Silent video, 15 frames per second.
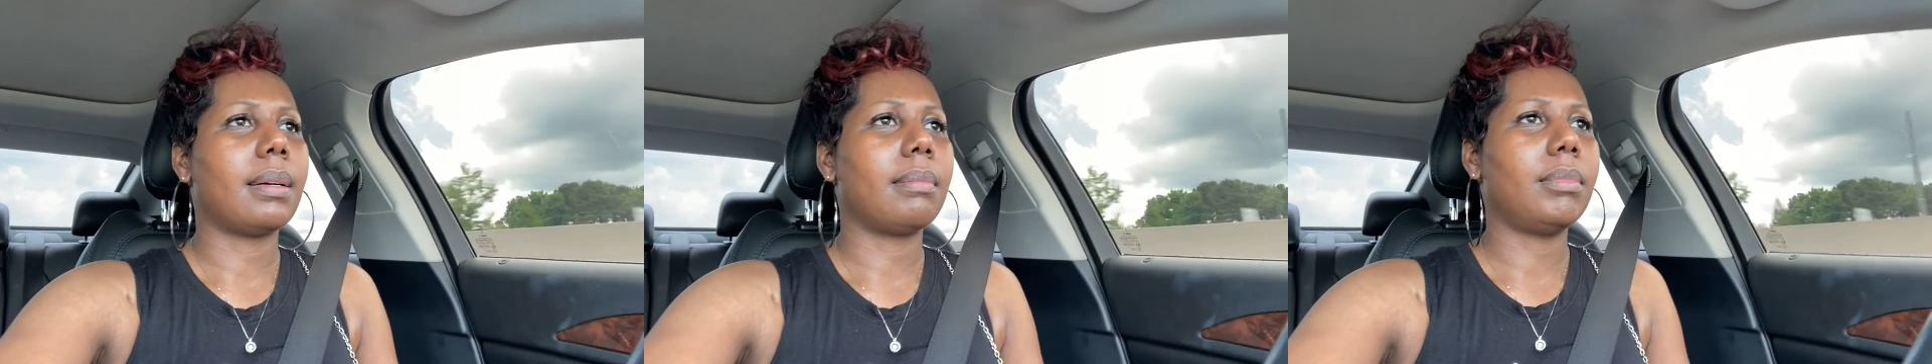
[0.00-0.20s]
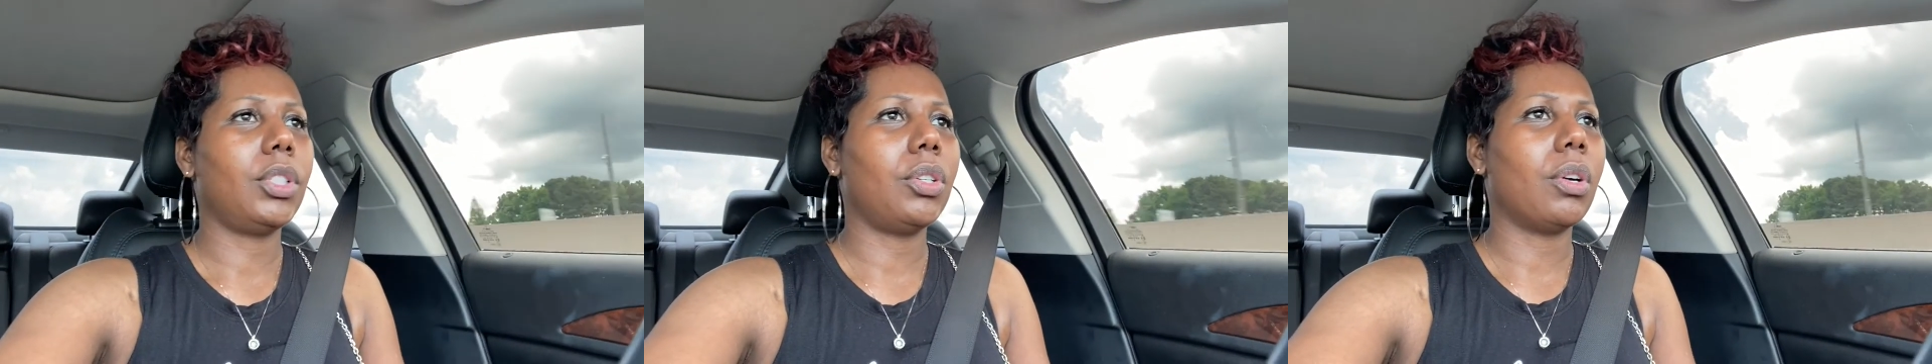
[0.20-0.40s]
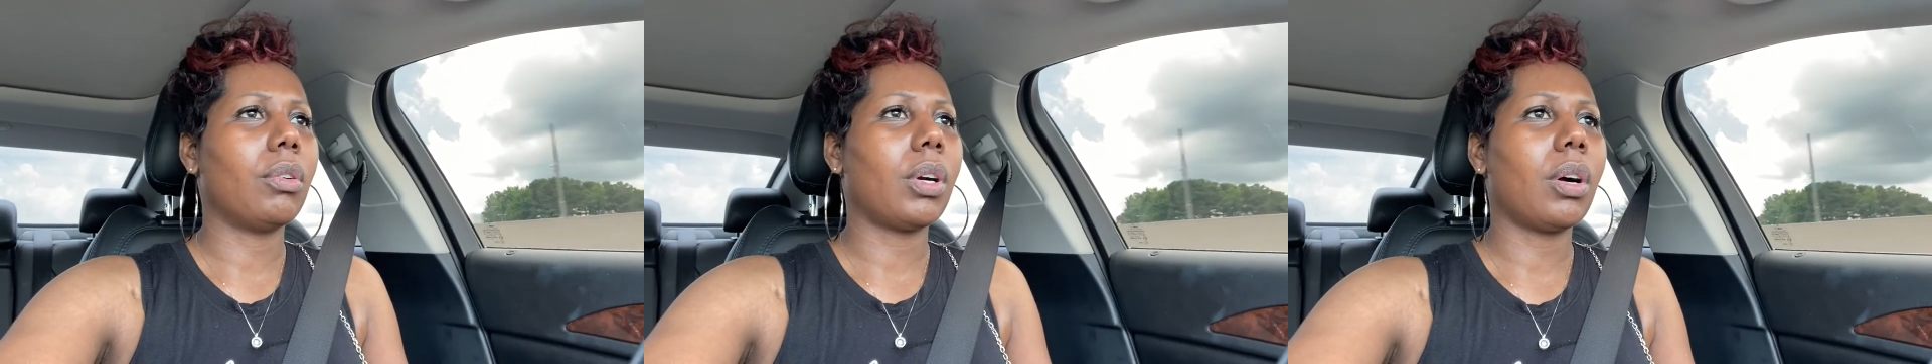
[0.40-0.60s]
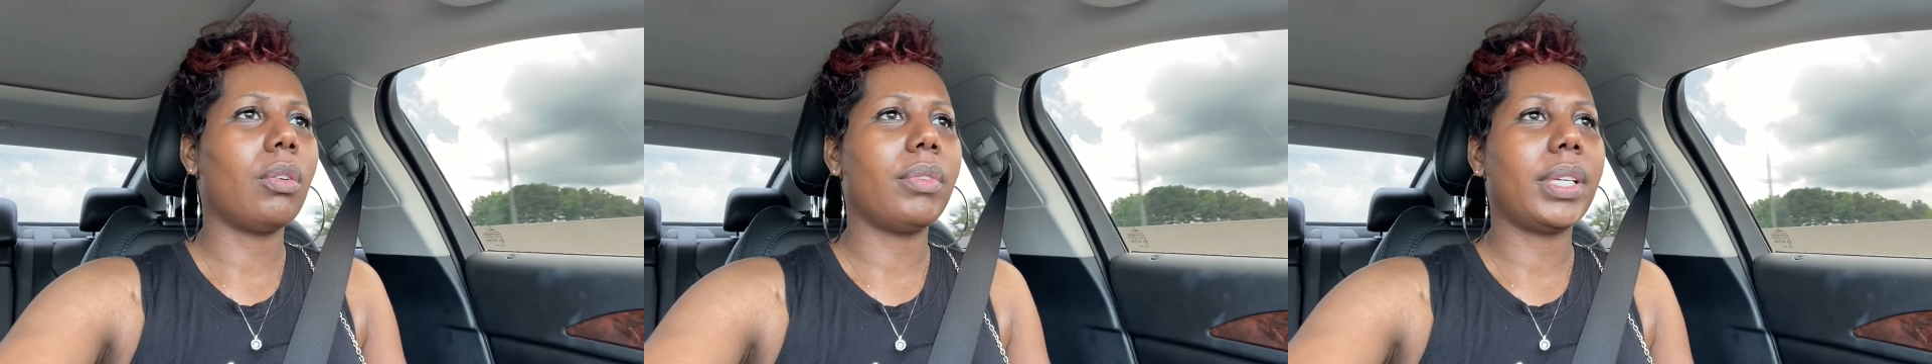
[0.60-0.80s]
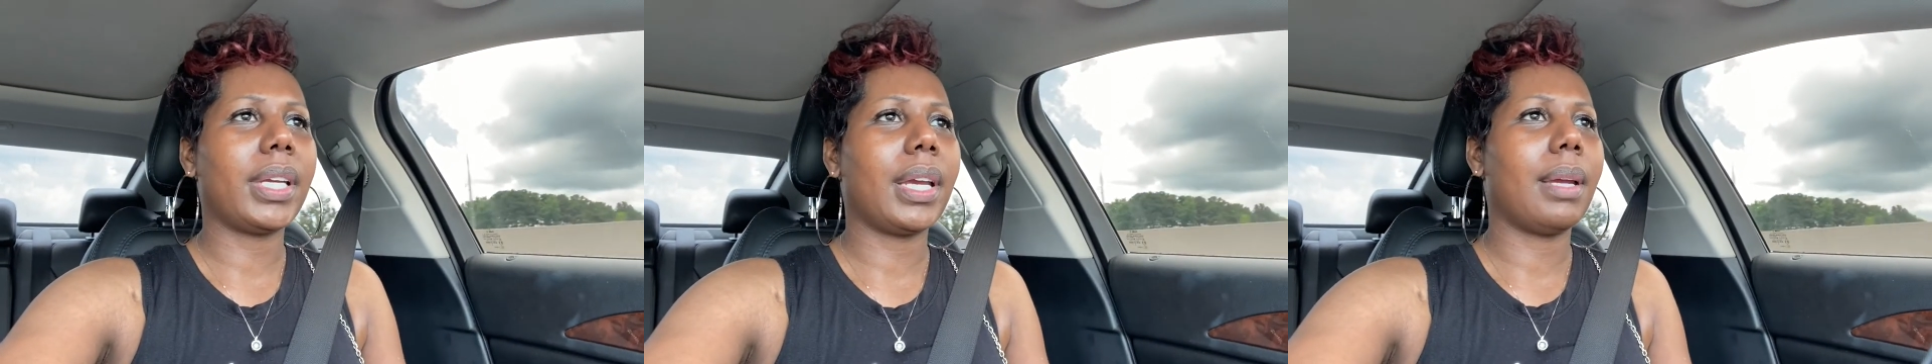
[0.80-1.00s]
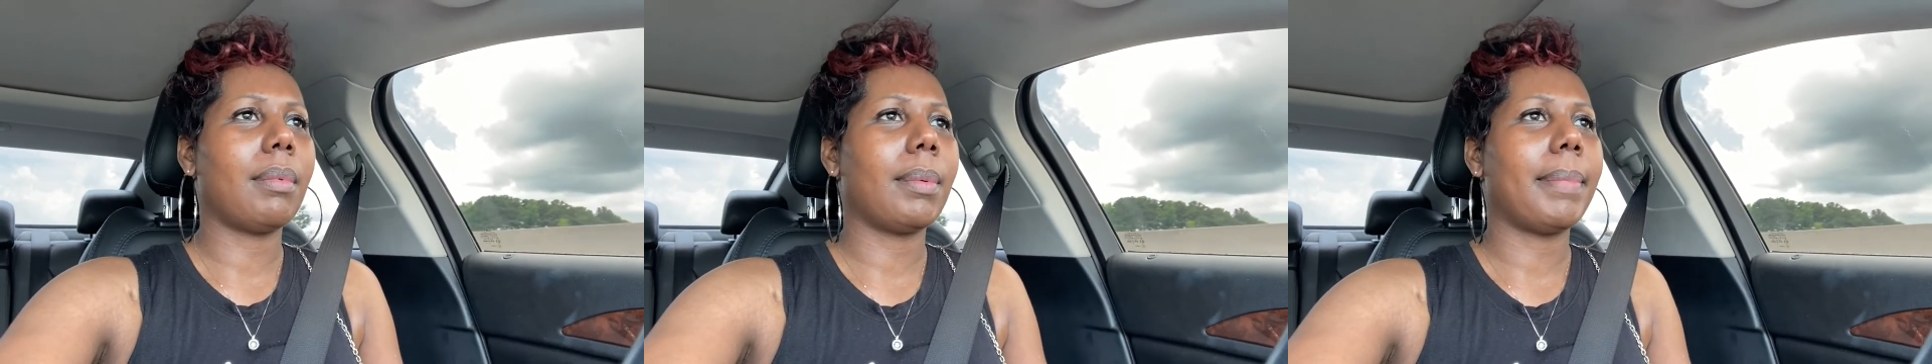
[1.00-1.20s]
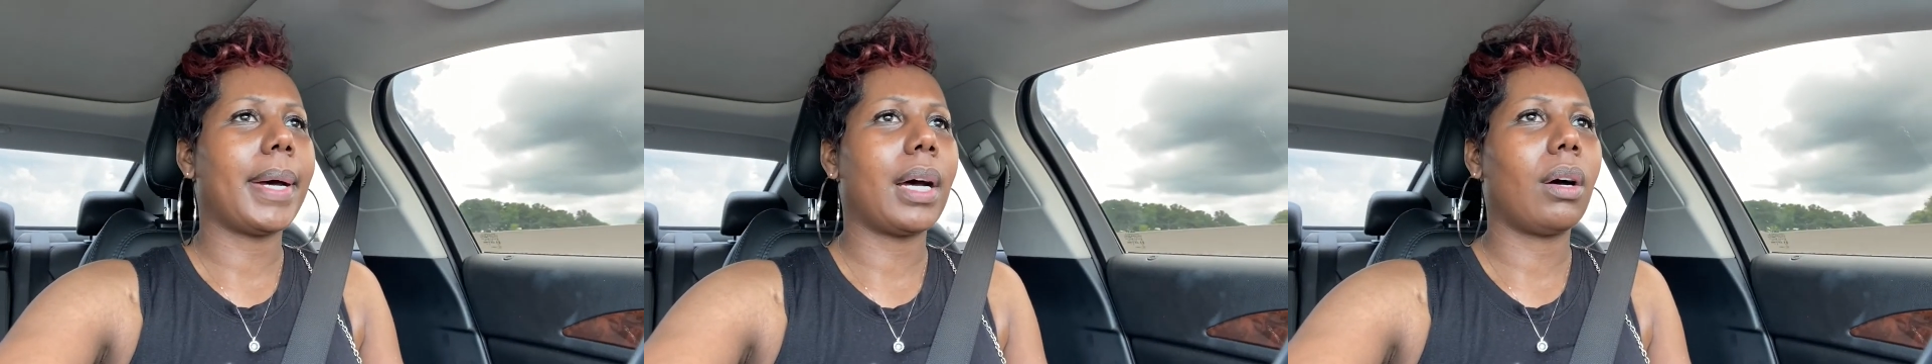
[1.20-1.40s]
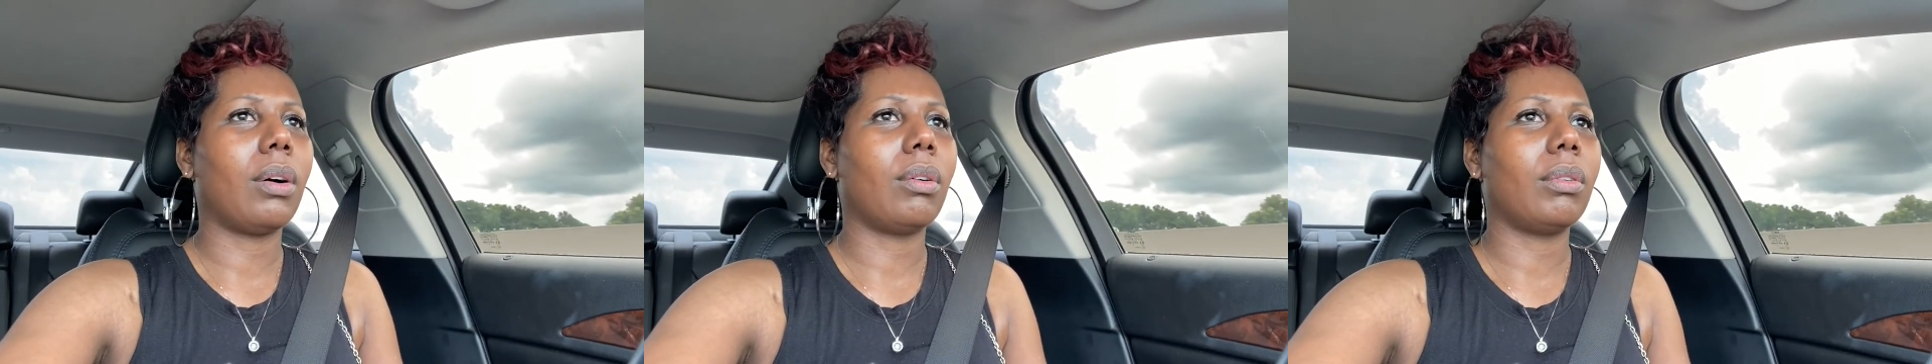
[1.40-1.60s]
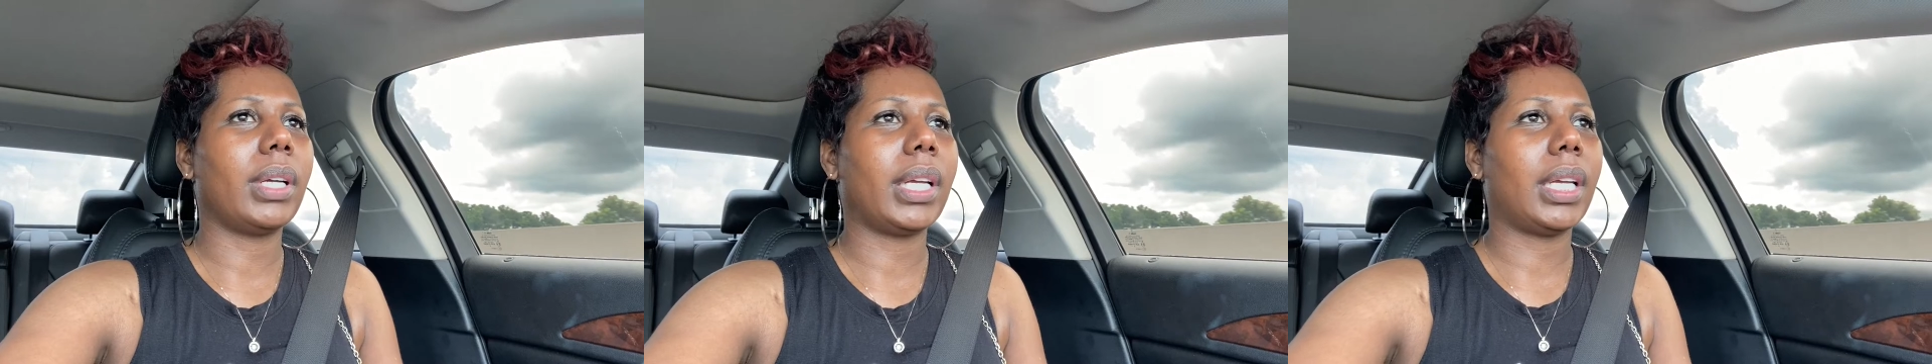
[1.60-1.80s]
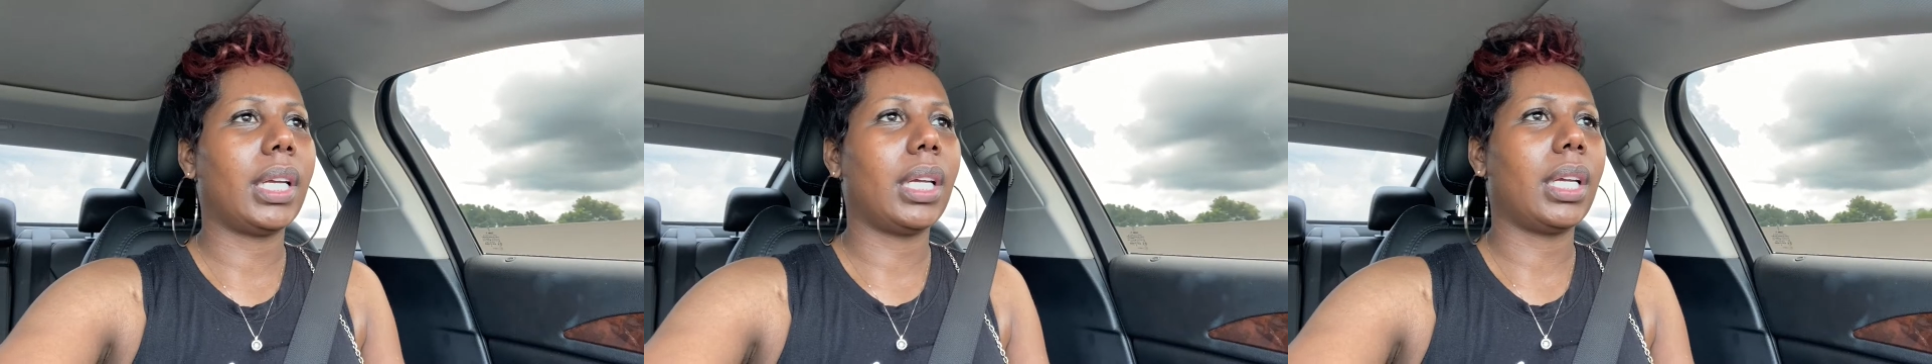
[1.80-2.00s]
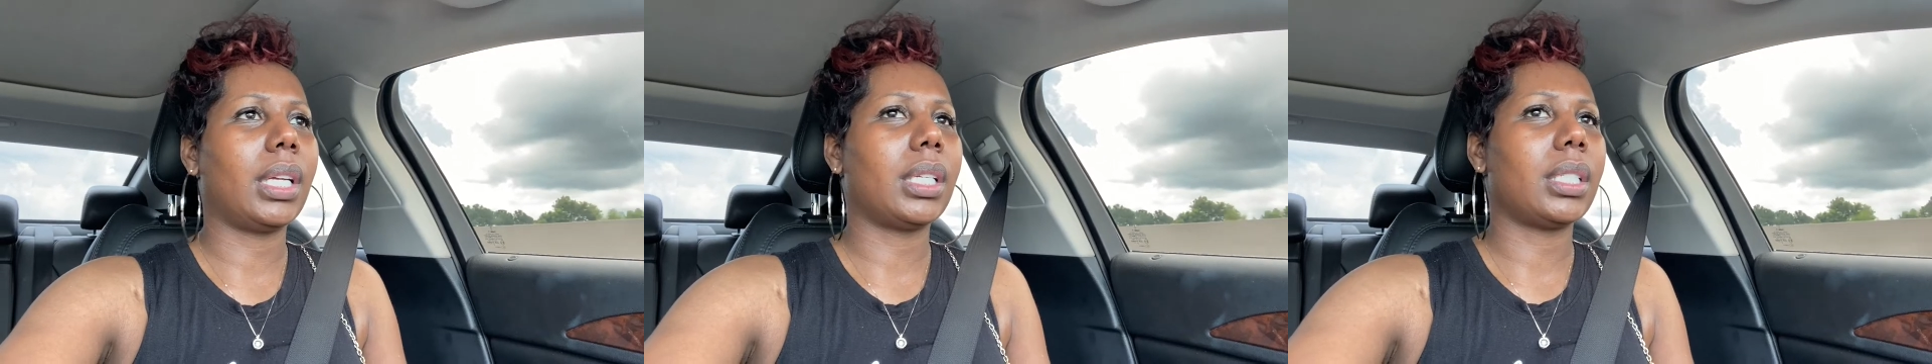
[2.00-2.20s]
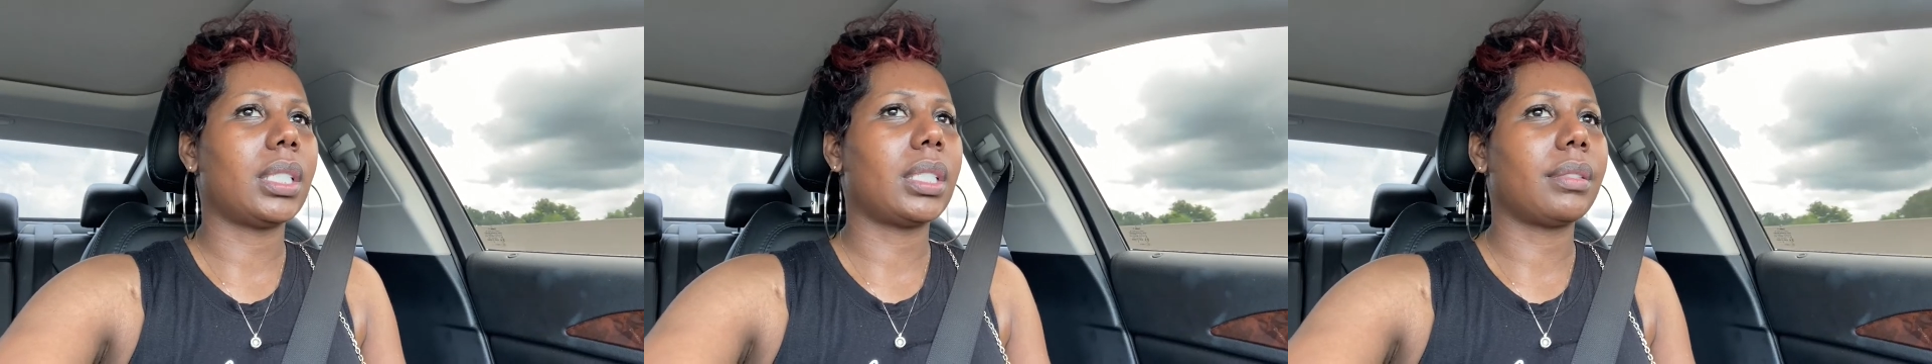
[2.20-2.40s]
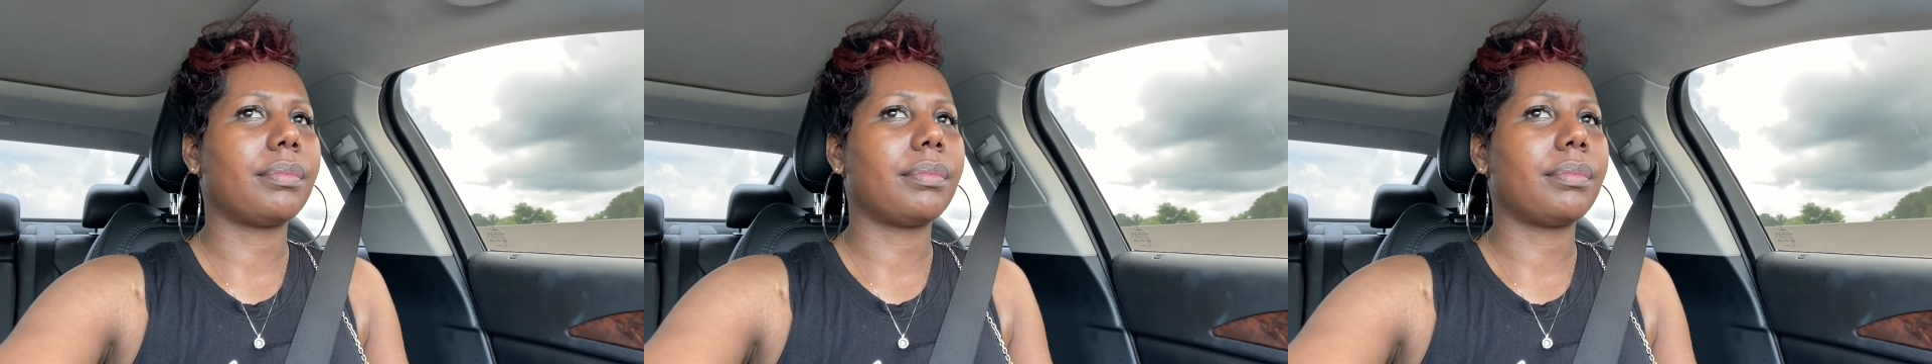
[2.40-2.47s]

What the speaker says: you know, COVID came about and